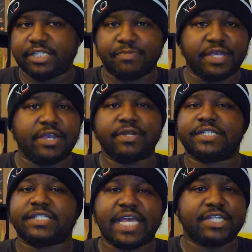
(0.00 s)
But here in the
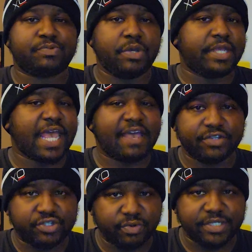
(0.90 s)
States, we only have a
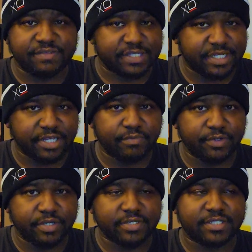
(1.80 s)
choice of
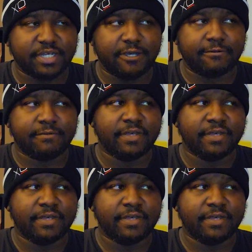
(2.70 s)
steelbook. So